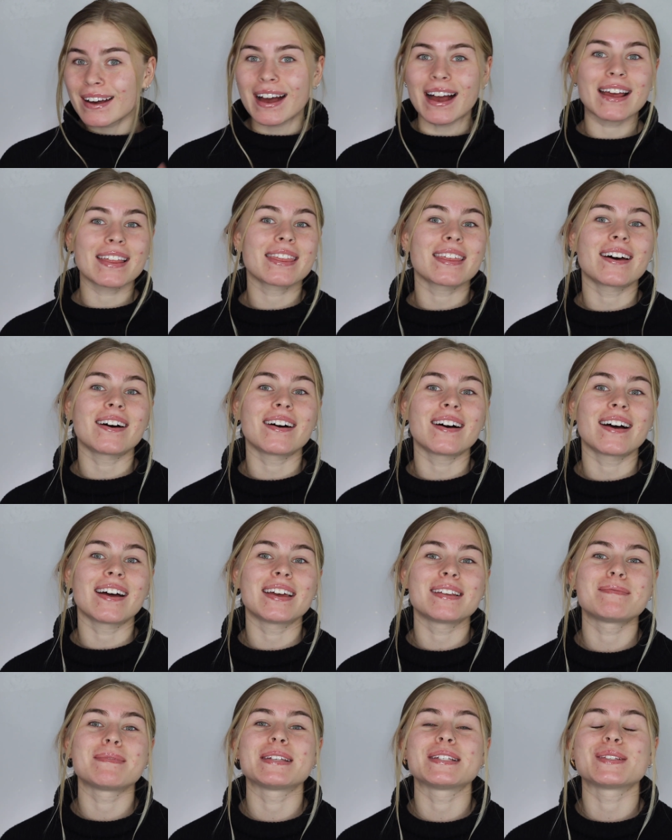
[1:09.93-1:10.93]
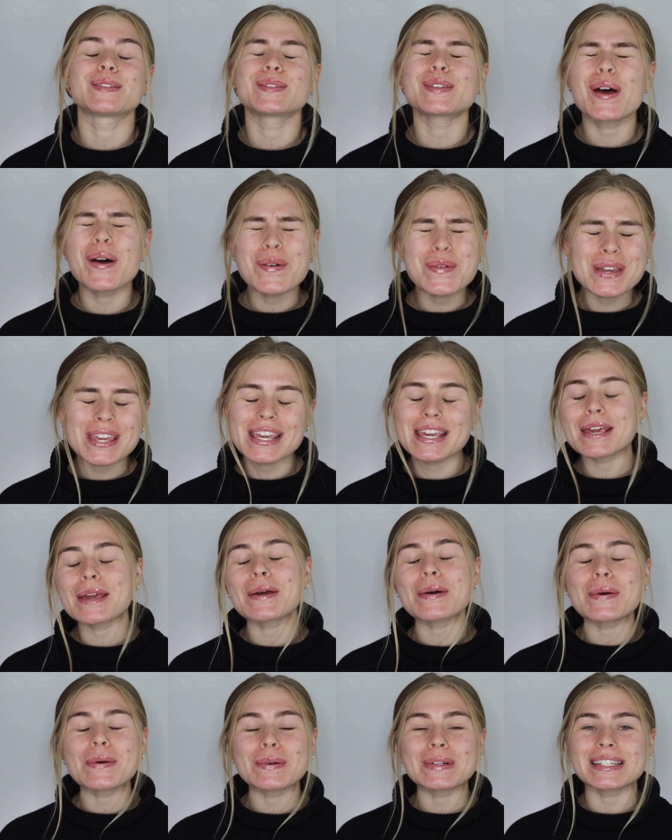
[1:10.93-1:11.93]
I thought it'd be so
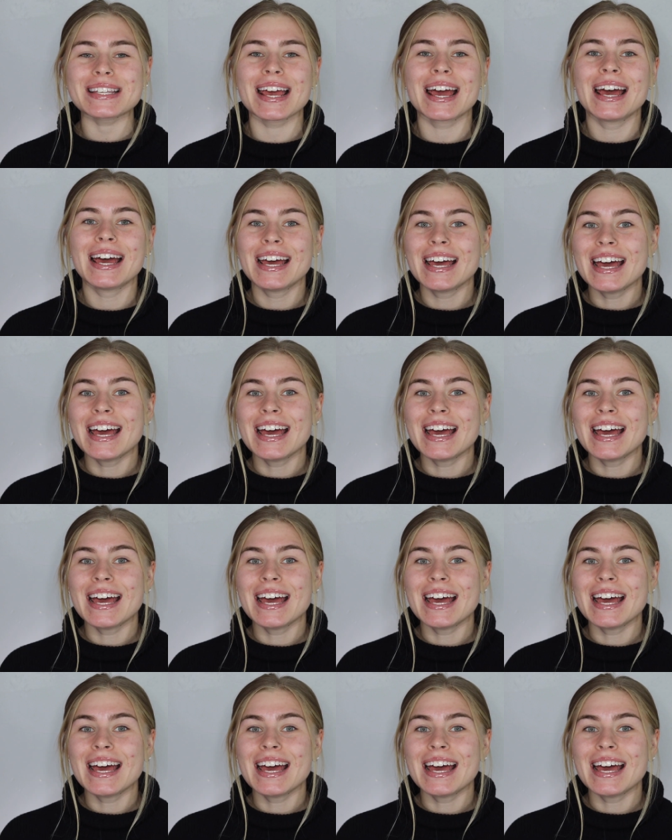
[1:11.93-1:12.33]
cute,